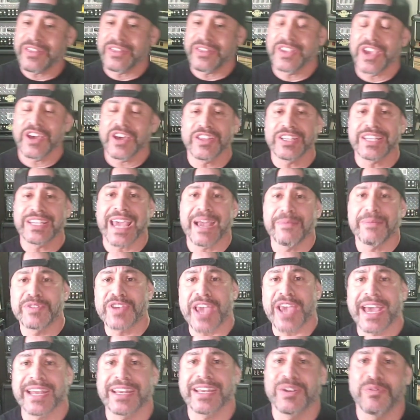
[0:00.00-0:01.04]
the other day I'm
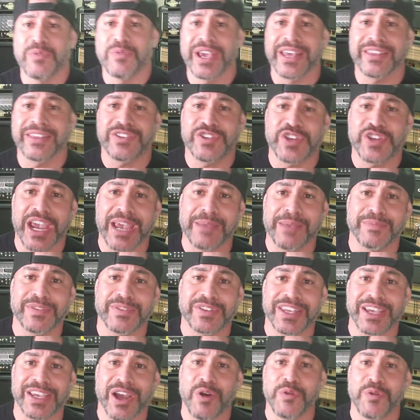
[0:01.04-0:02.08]
chatting with
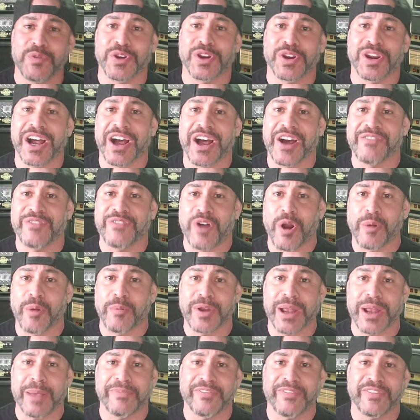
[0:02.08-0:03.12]
James, the owner of
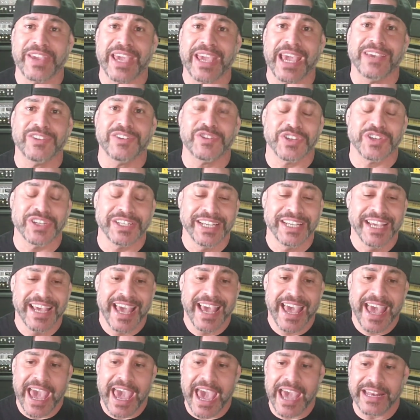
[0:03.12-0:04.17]
Armored Amplification,
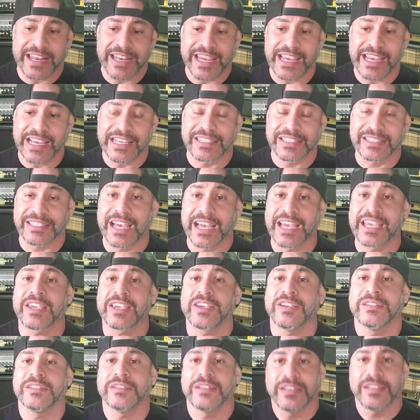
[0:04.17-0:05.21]
and he's
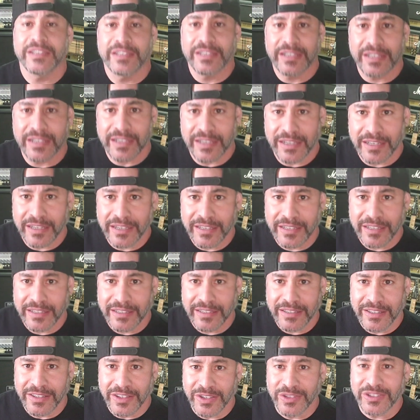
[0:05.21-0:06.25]
like,
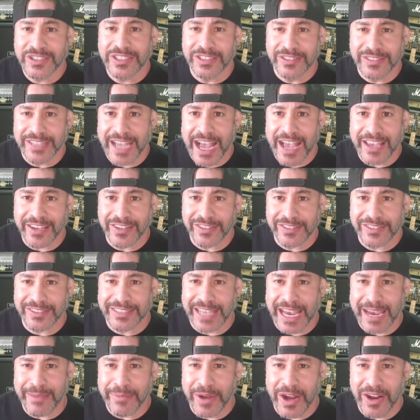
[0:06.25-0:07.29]
you still got your
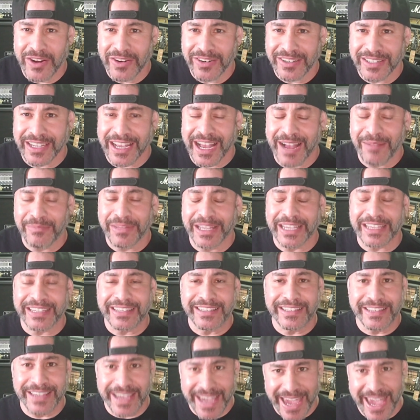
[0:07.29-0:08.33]
Sabot? I'm like,
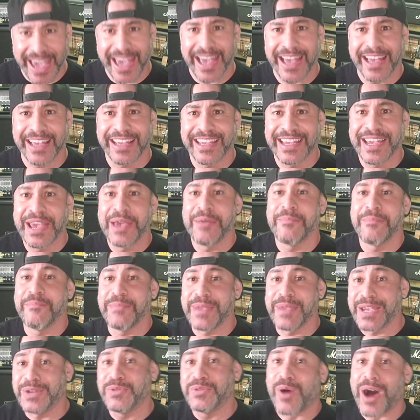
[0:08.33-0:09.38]
yeah.
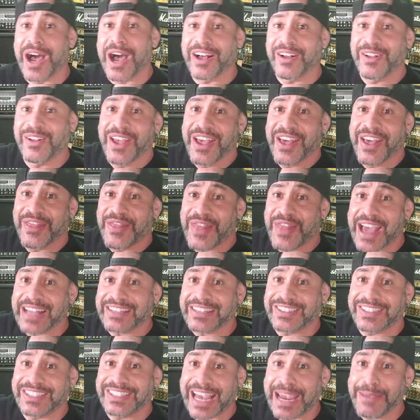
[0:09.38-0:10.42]
Meanwhile,
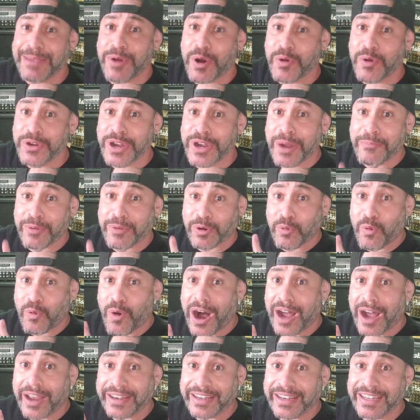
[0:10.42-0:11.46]
that's Sabot number
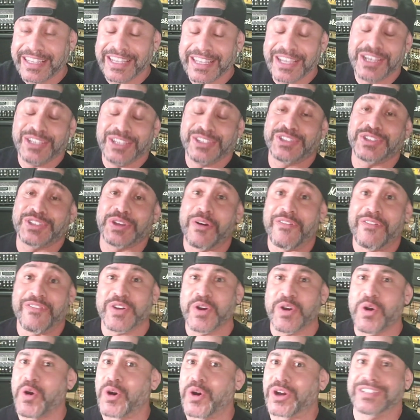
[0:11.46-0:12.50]
one. So of
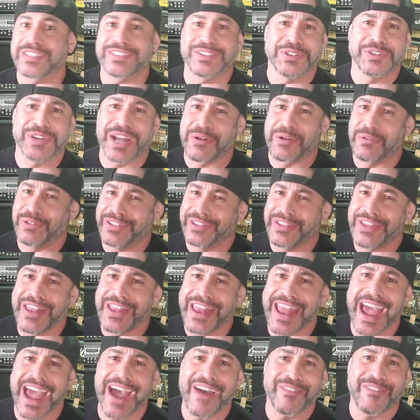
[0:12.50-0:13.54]
course, dude, I will
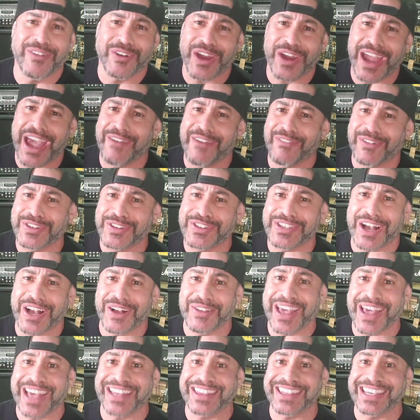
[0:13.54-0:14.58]
never ever
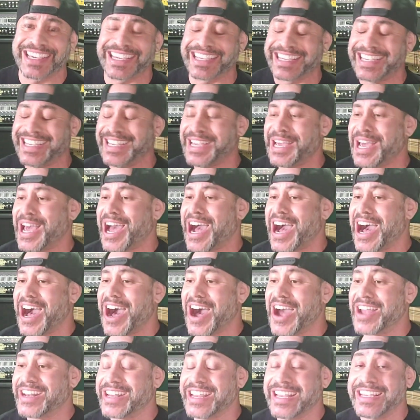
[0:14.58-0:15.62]
sell that thing.
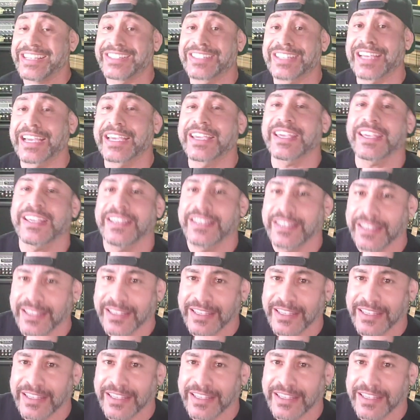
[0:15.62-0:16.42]
Uh, and he's like,